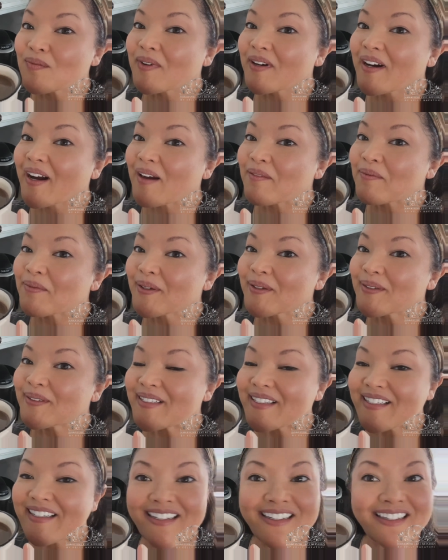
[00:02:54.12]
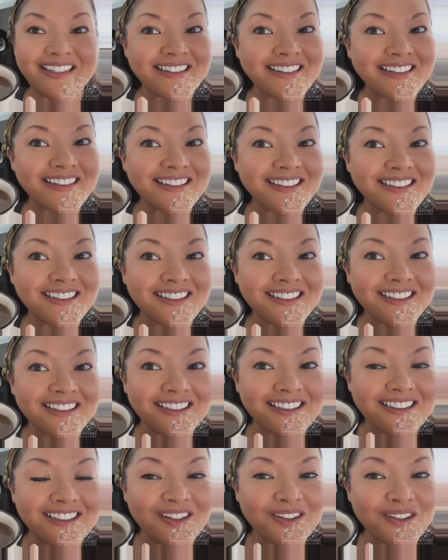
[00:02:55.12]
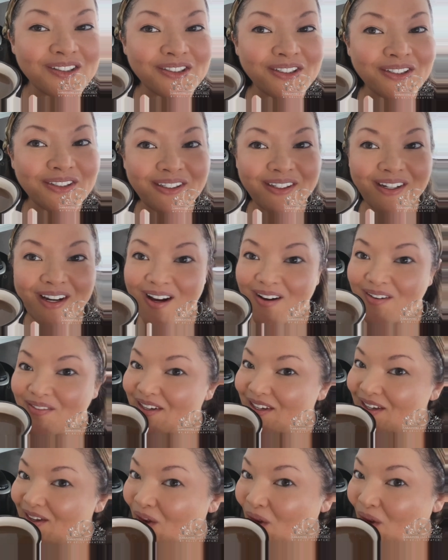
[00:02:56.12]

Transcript: high protein, no sugar coffee.